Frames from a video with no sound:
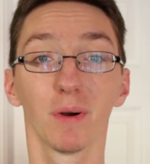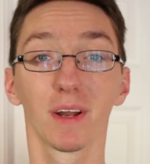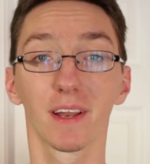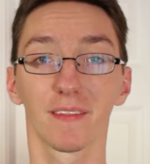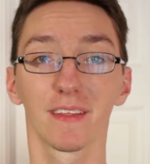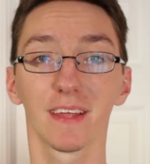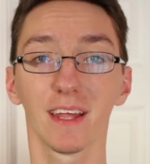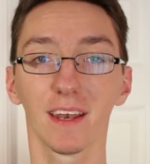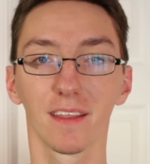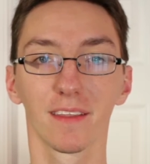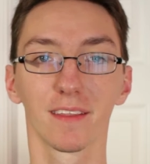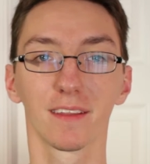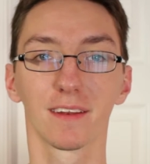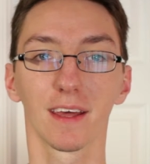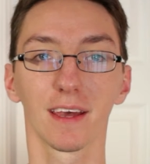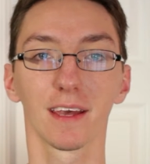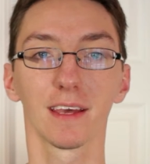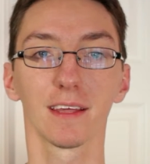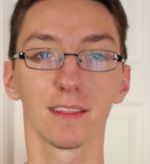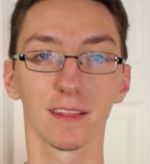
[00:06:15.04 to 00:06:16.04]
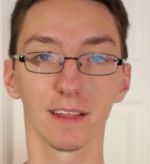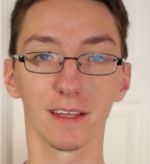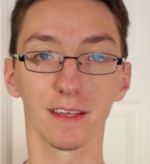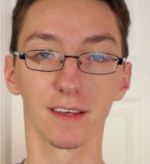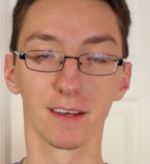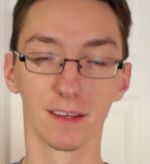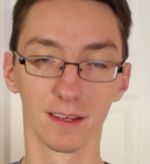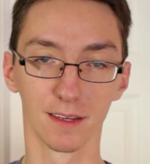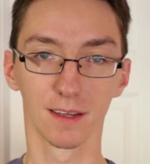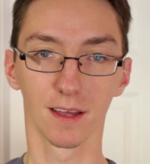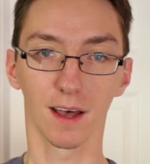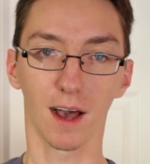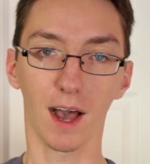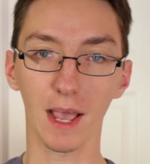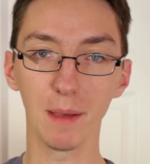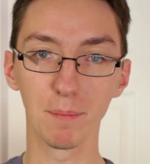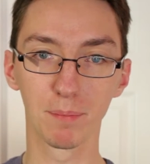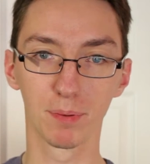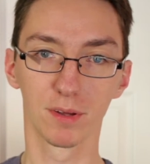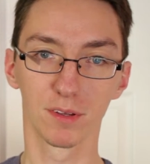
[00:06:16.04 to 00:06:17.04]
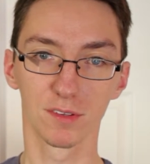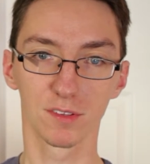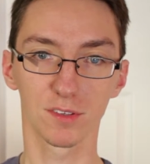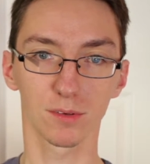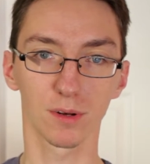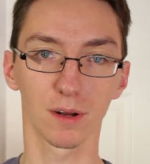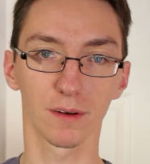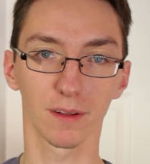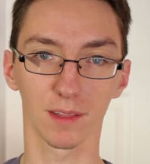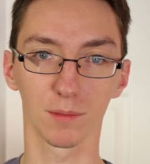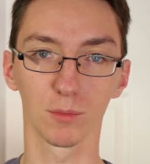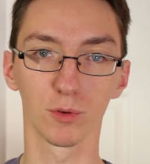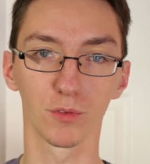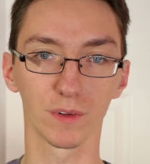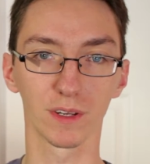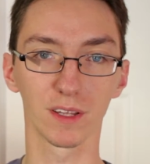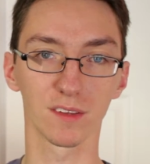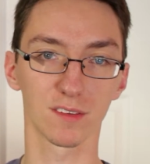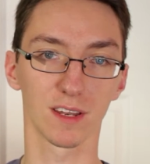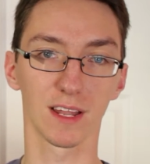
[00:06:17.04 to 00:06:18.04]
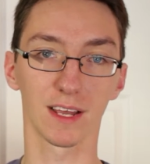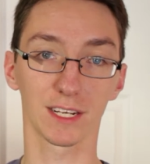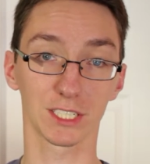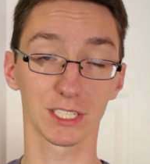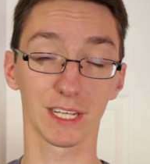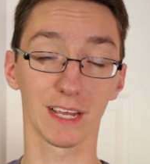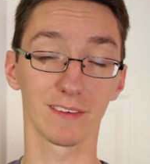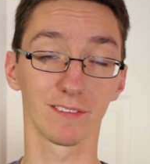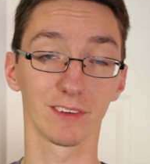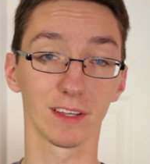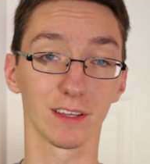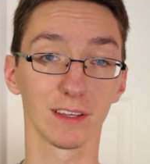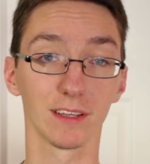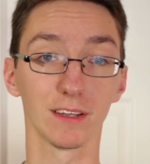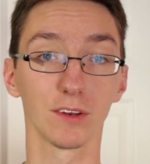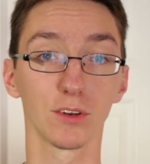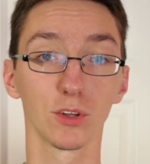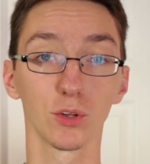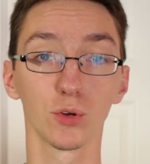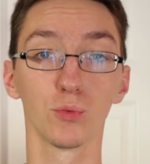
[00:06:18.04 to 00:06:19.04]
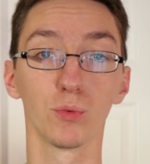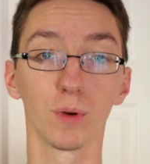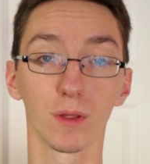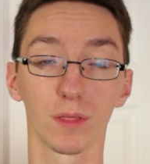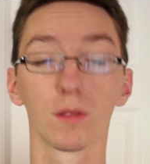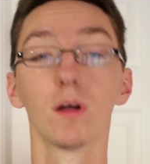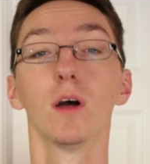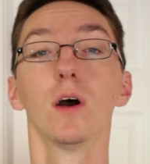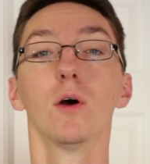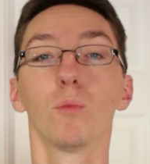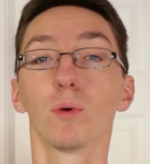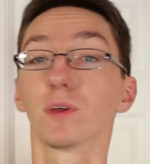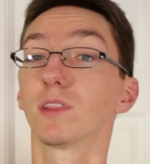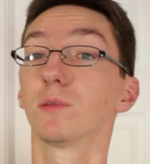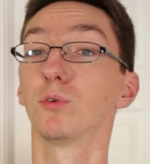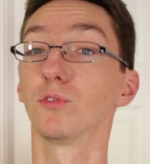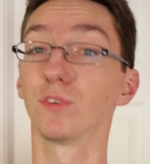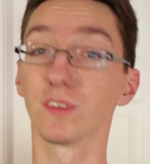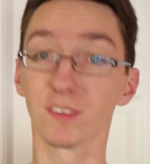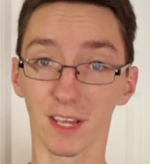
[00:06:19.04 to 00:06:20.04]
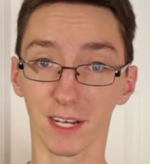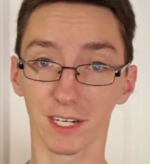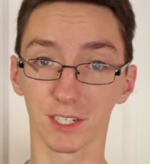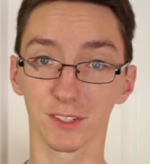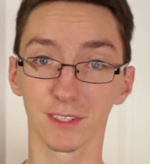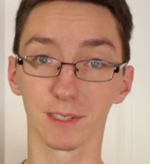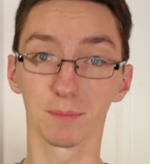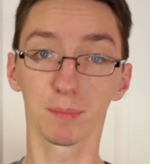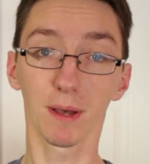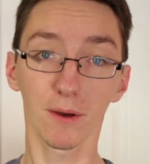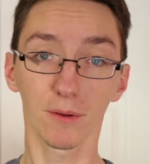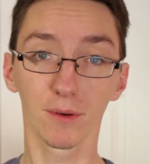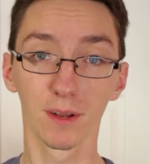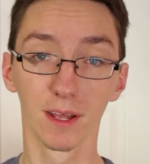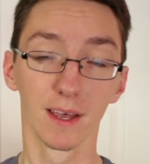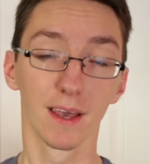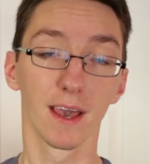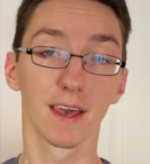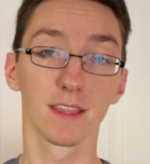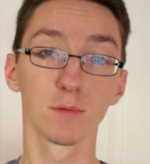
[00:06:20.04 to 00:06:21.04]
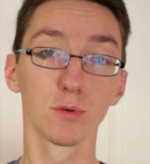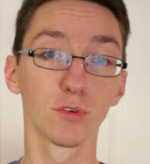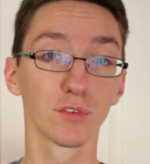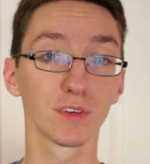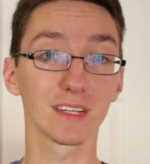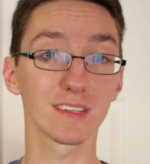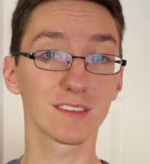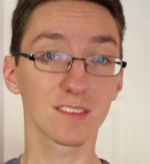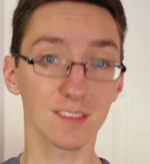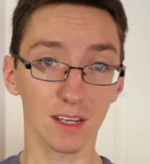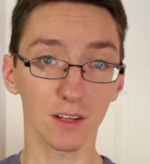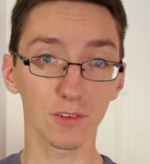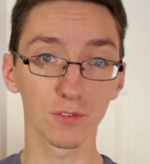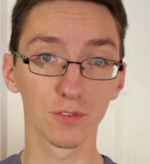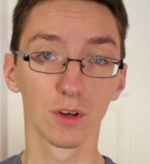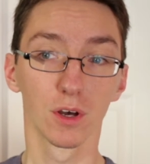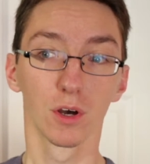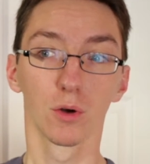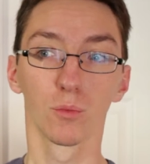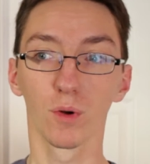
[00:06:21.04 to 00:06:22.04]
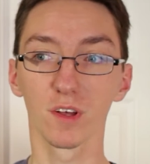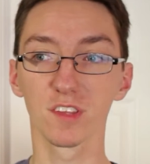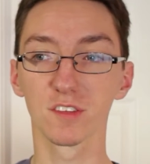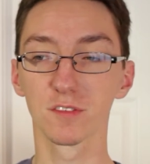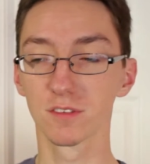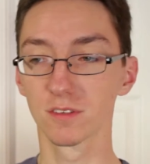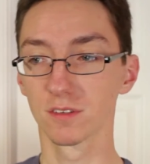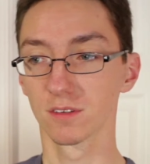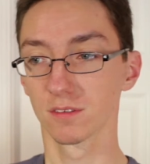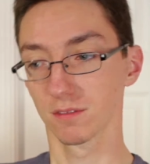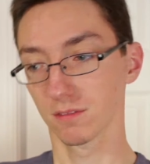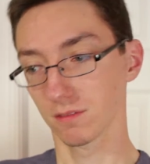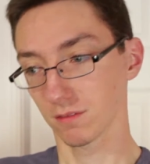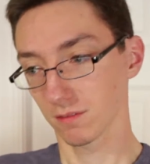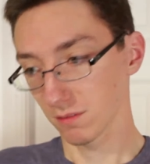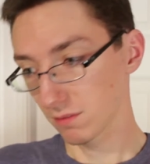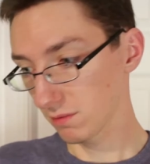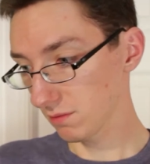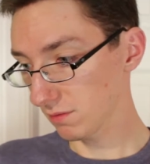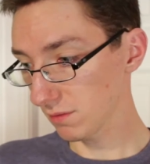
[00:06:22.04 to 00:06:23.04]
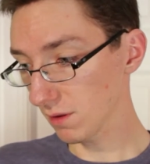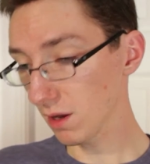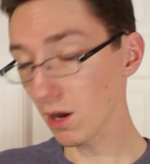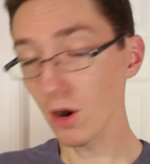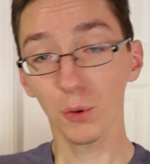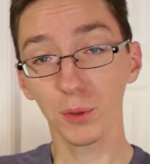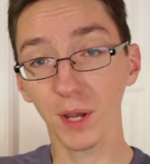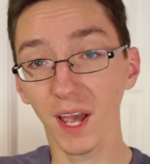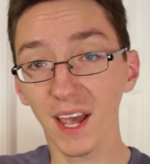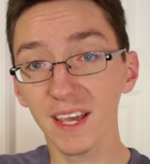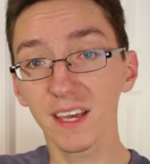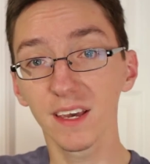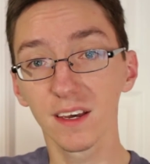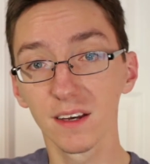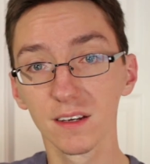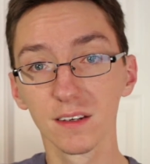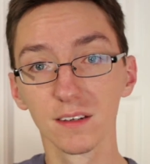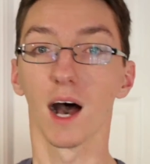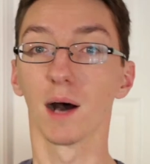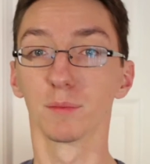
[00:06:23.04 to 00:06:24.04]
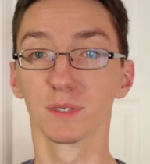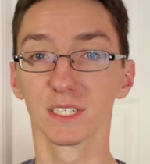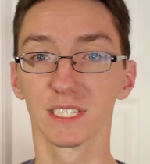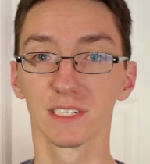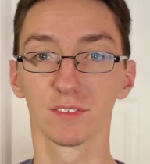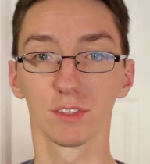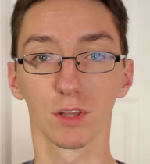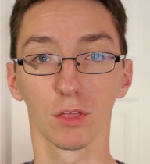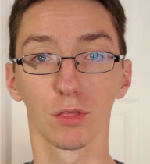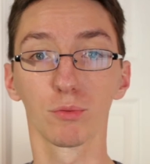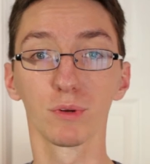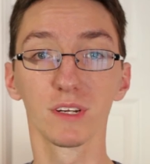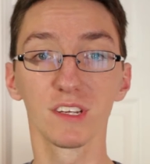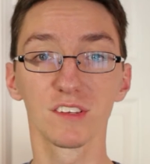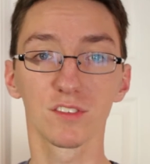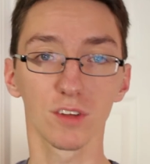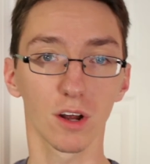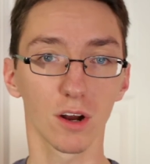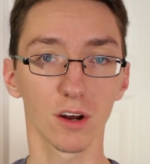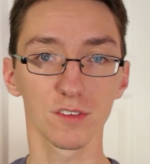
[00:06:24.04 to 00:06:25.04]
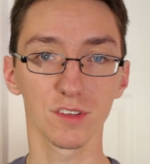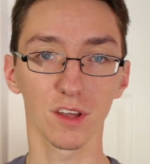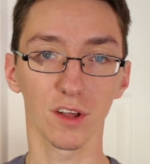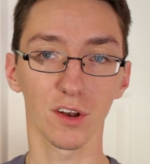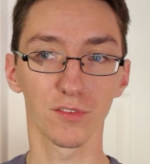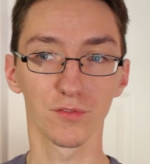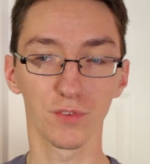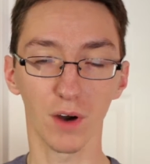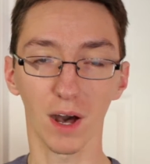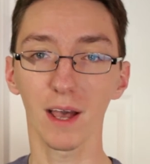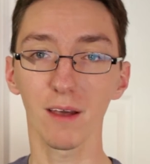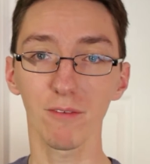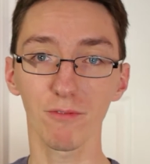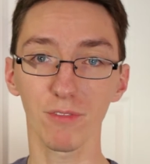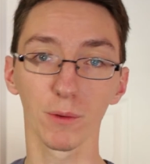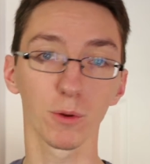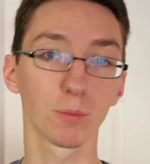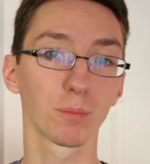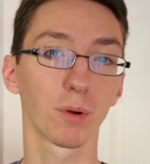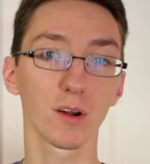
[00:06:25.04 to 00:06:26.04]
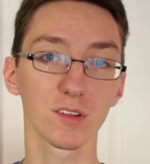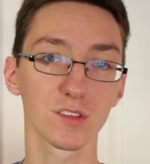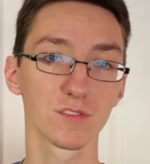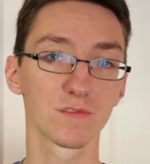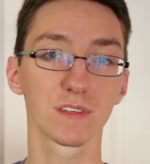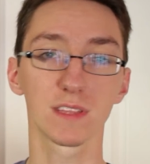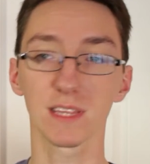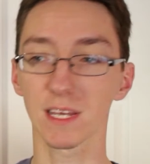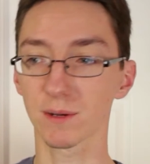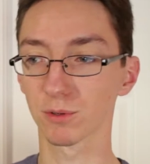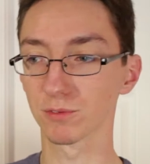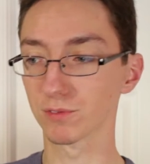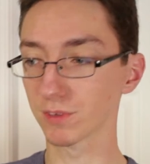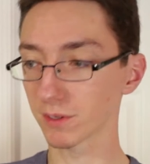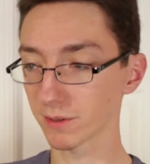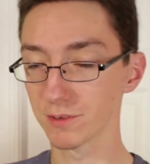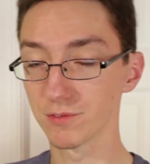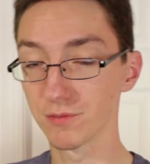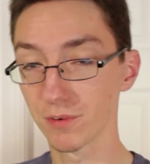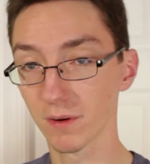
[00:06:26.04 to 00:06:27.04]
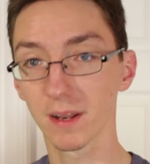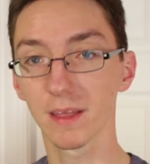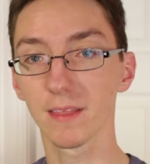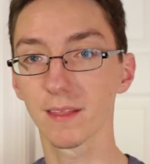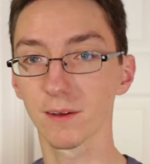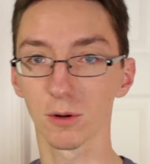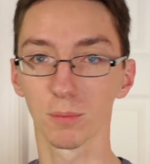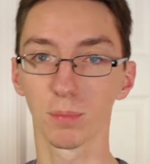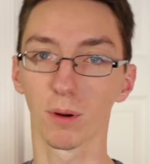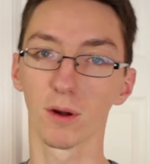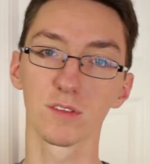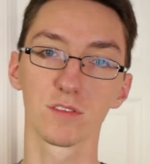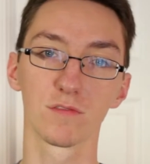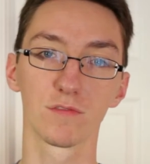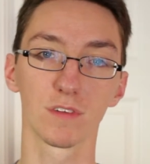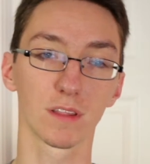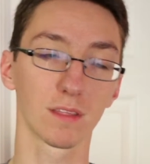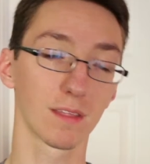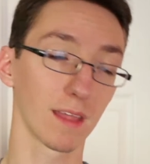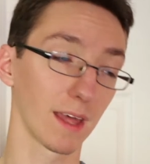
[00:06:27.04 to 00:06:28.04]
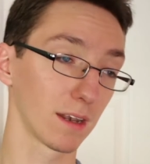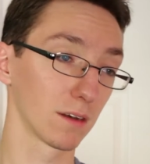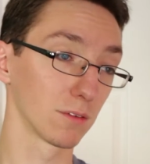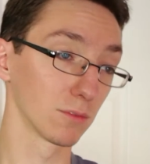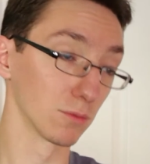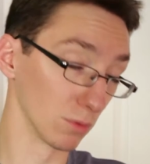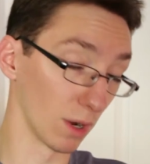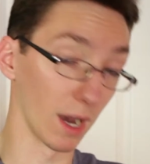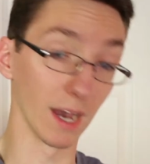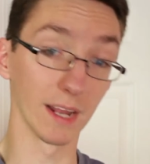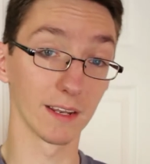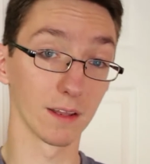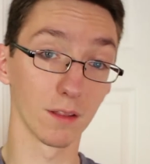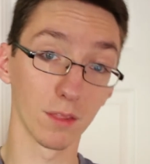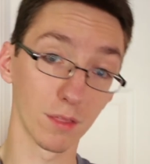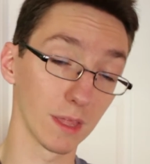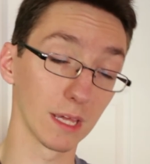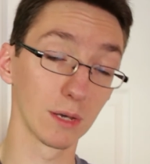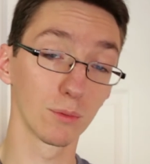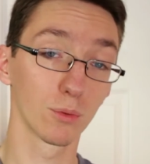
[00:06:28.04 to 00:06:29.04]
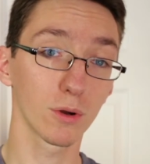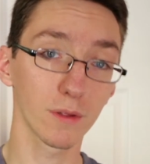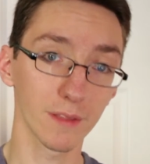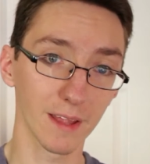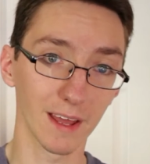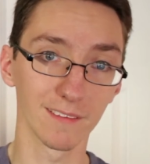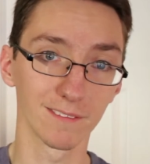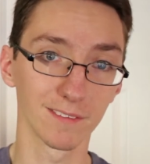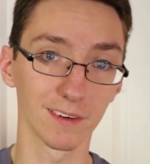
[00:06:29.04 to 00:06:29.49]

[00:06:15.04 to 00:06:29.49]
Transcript: But at the end of the day, the hype surrounding the movie doesn't actually have anything to do with what the movie's actually about, and the movie itself was okay. I'm gonna give it 3 stars out of 5. There were parts of it that were very funny, there were parts of it that I didn't think were that